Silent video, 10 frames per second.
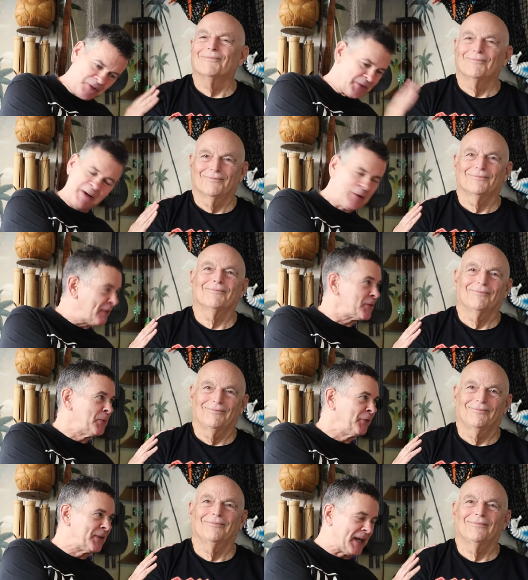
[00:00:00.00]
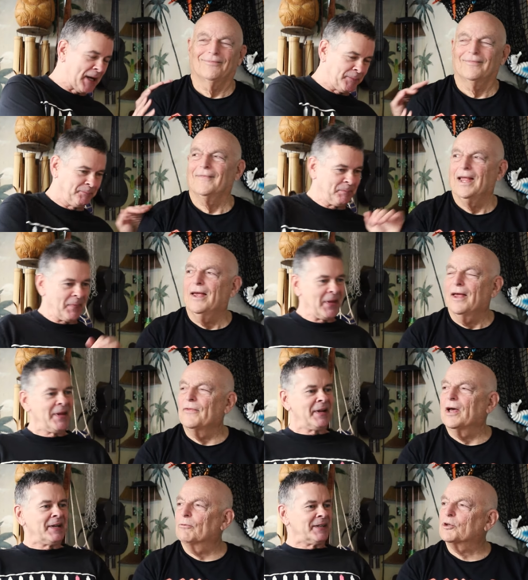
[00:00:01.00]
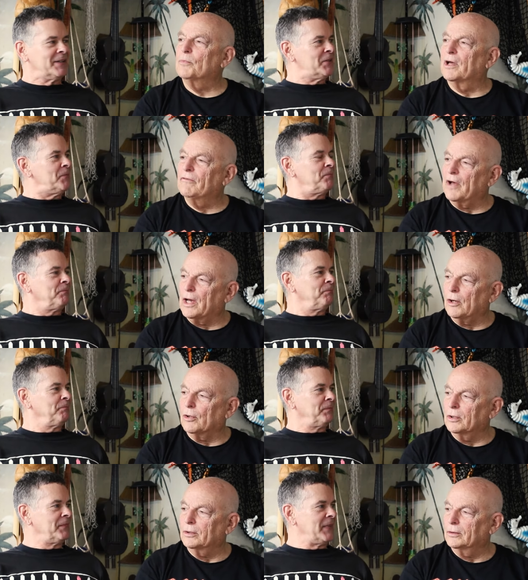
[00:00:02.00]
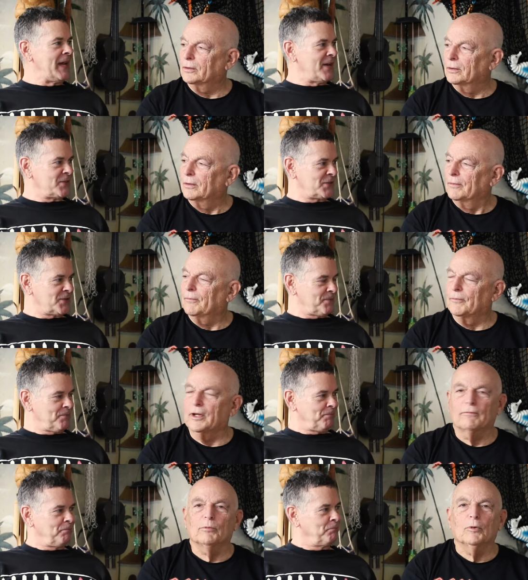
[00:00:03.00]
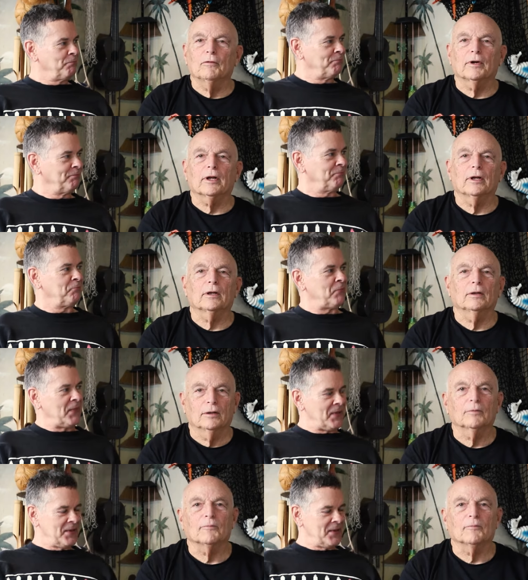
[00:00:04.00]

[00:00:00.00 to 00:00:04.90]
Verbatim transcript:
Speaker 1: You'll never have to move again.
Speaker 2: And that was my vow. Yes. Never moving again.